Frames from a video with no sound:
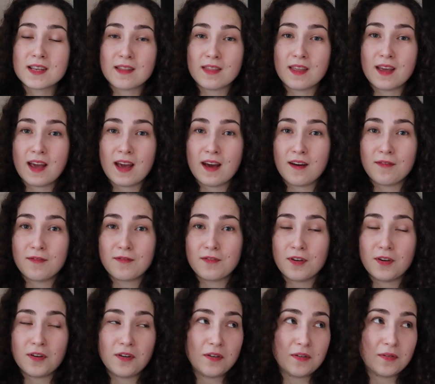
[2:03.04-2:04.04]
and they have
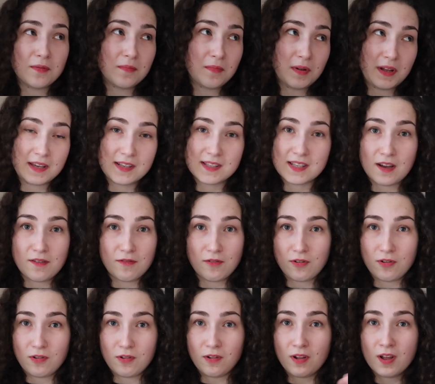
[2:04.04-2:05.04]

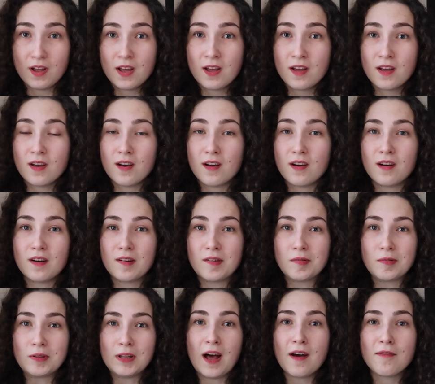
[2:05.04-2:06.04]
several
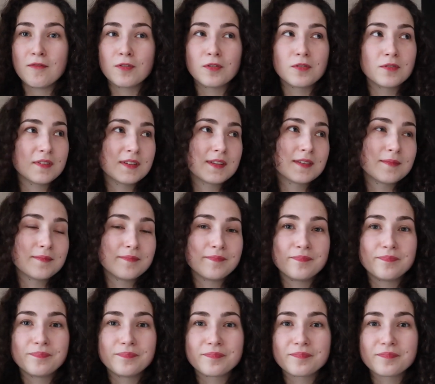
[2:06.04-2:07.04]
levels.
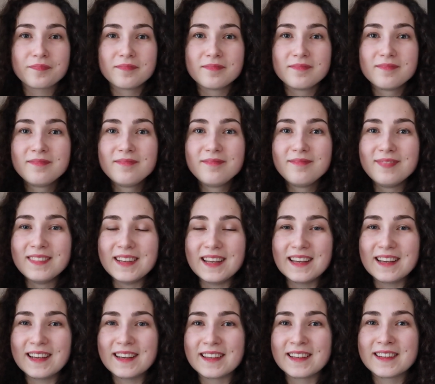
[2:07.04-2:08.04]

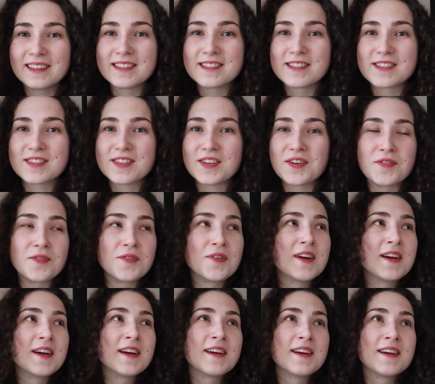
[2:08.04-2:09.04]
And so
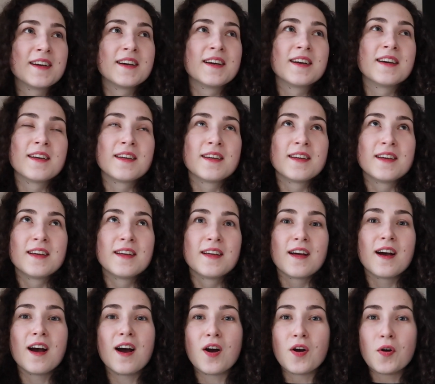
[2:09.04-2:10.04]

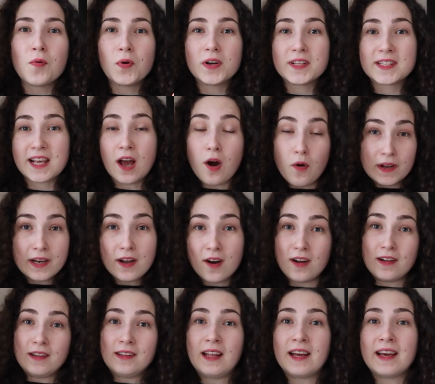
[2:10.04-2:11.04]
what's going
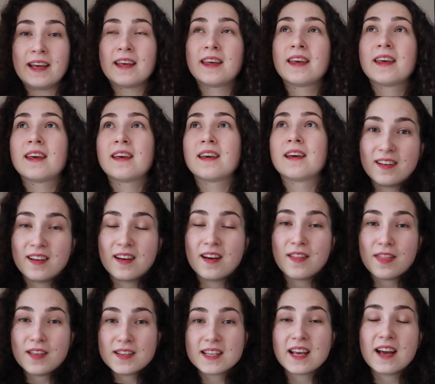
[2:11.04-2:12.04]
on?
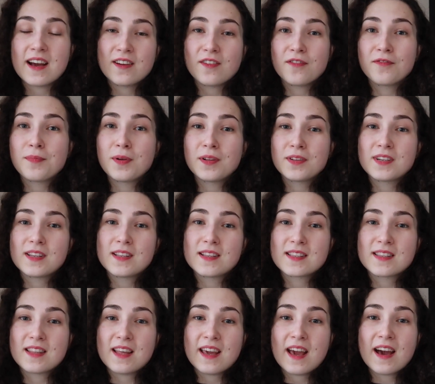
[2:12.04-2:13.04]
This kind of buildings,
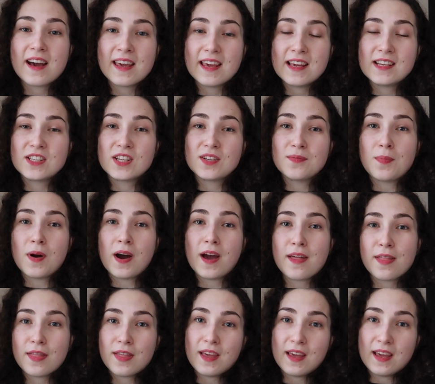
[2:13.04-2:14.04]
they are heated by
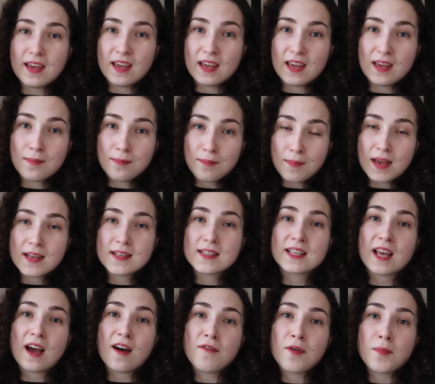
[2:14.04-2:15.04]
the
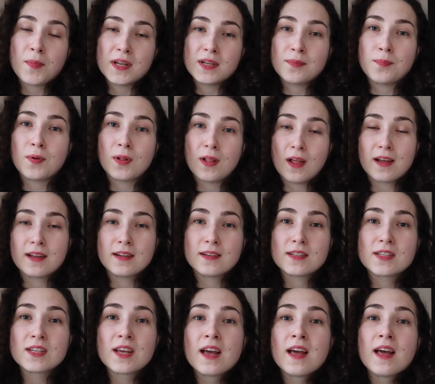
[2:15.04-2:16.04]
immense government
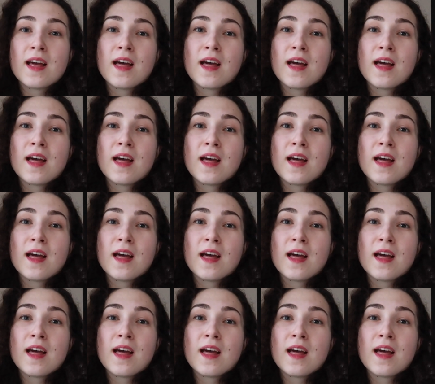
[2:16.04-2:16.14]
plant